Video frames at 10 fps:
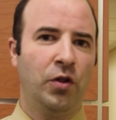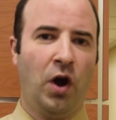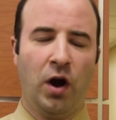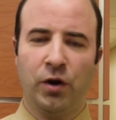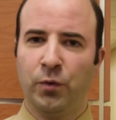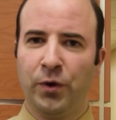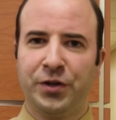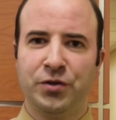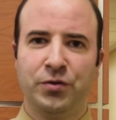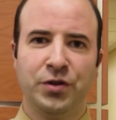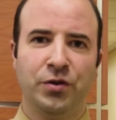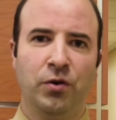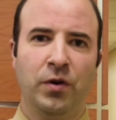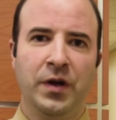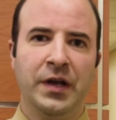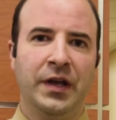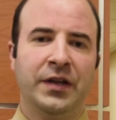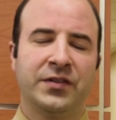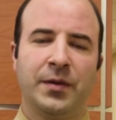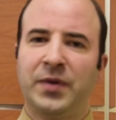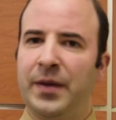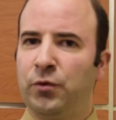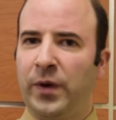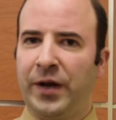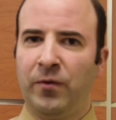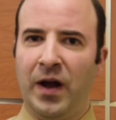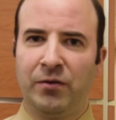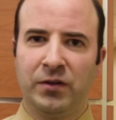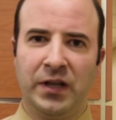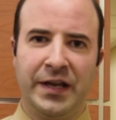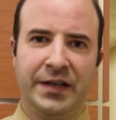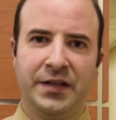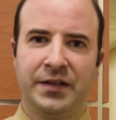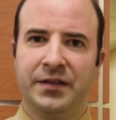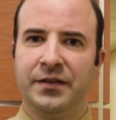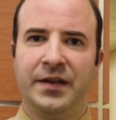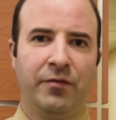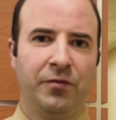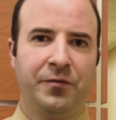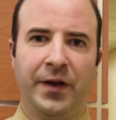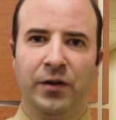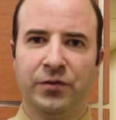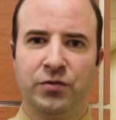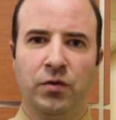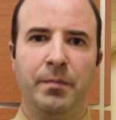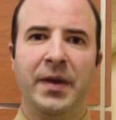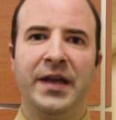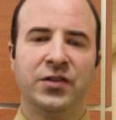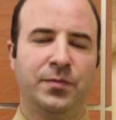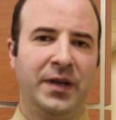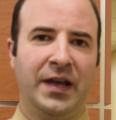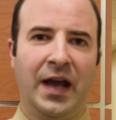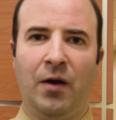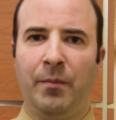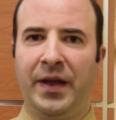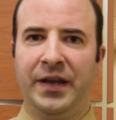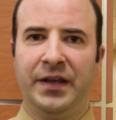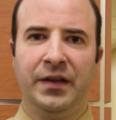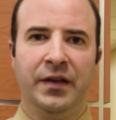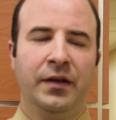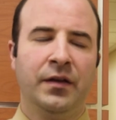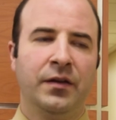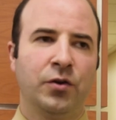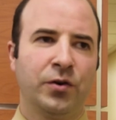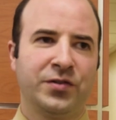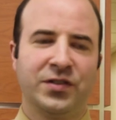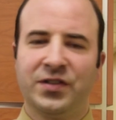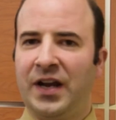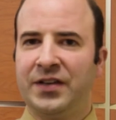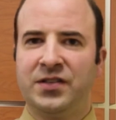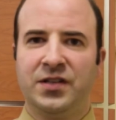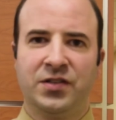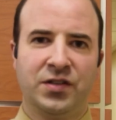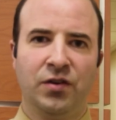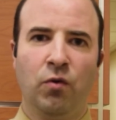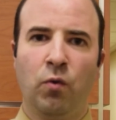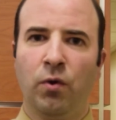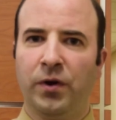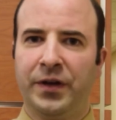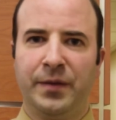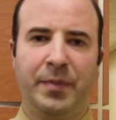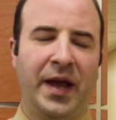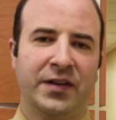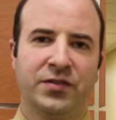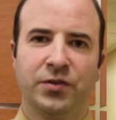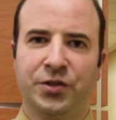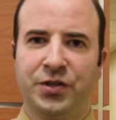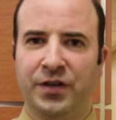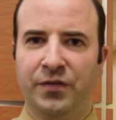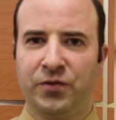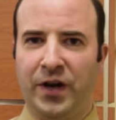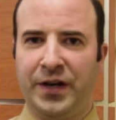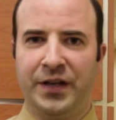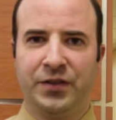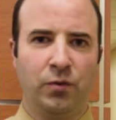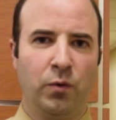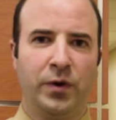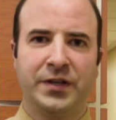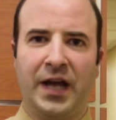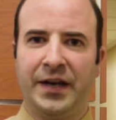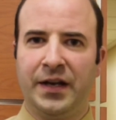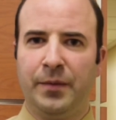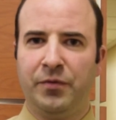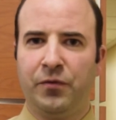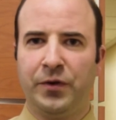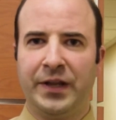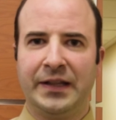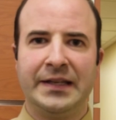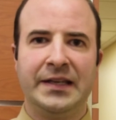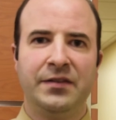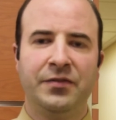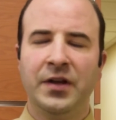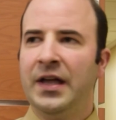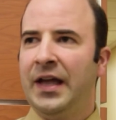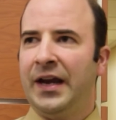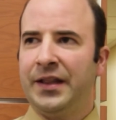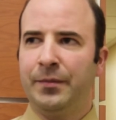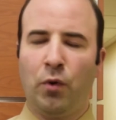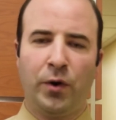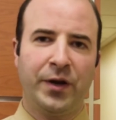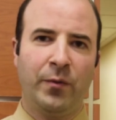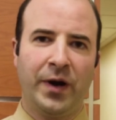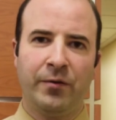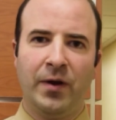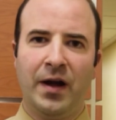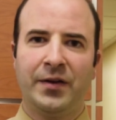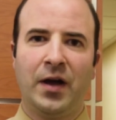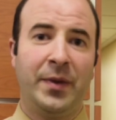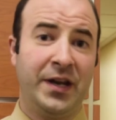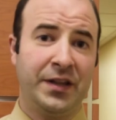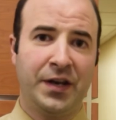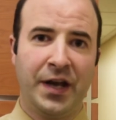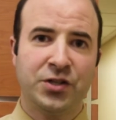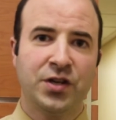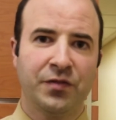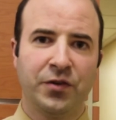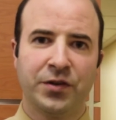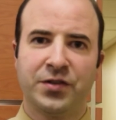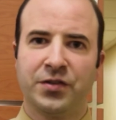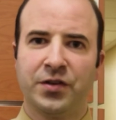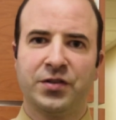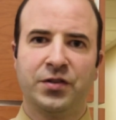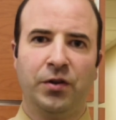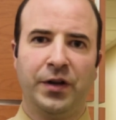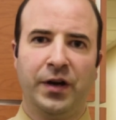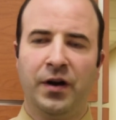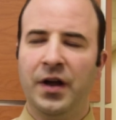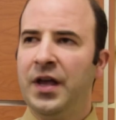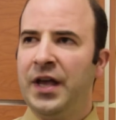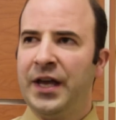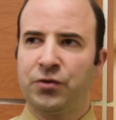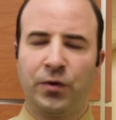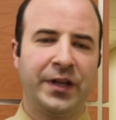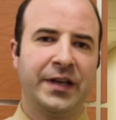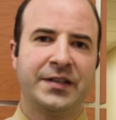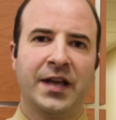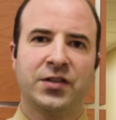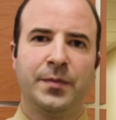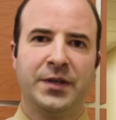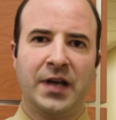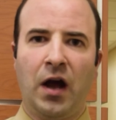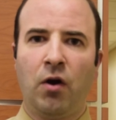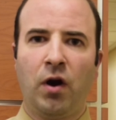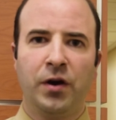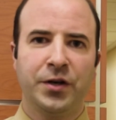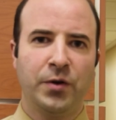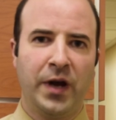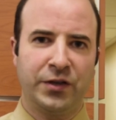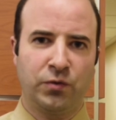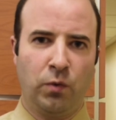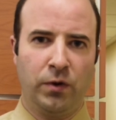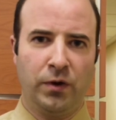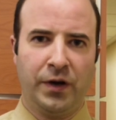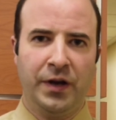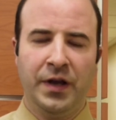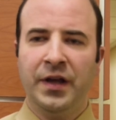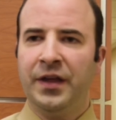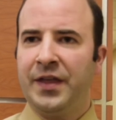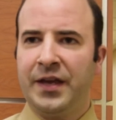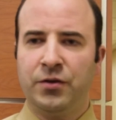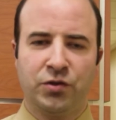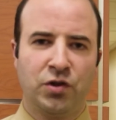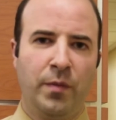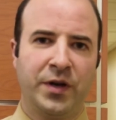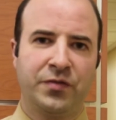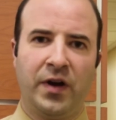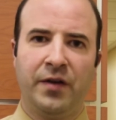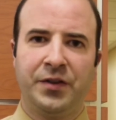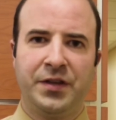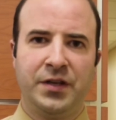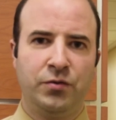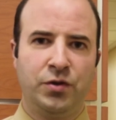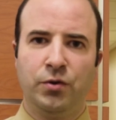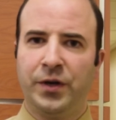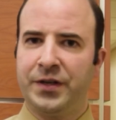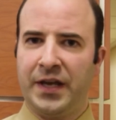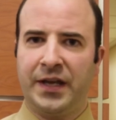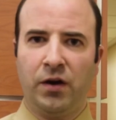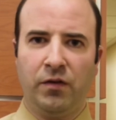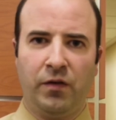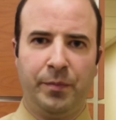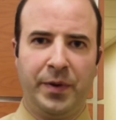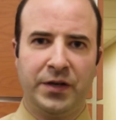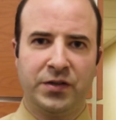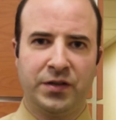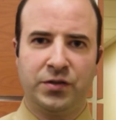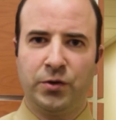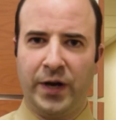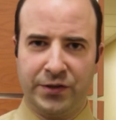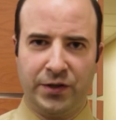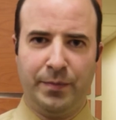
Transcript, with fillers: the hard work you do. Sometimes when I round late, it never fails to amaze me how many nurses that I see still working past their shift, trying to get their work tidied up before they leave. And in the morning when I round, how many of the night shift nurses are still there. It's really a testament to how hard you guys work. Thank you so much for everything you do to take care of our patients. You guys are the